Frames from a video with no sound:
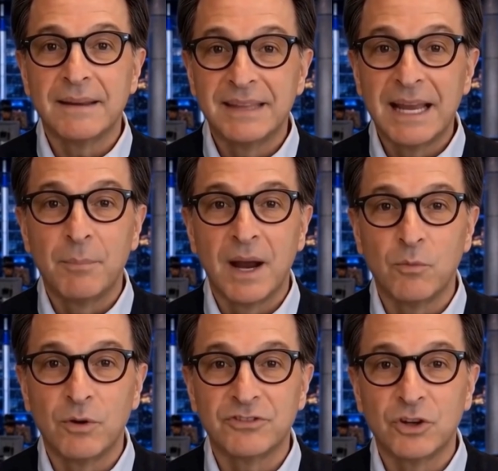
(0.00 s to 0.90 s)
The empire
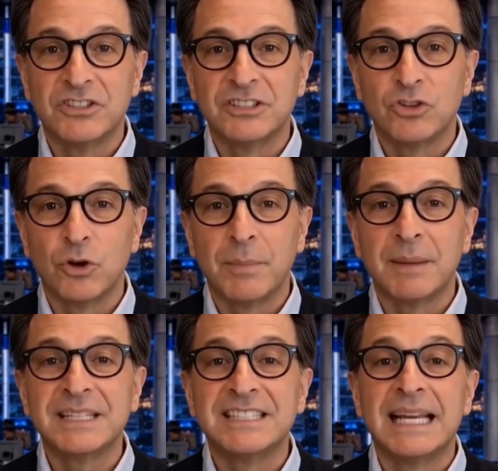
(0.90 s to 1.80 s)
refuses to
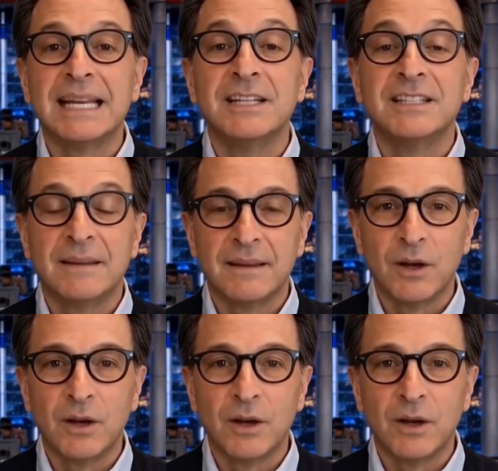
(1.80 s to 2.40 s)
admit mistakes.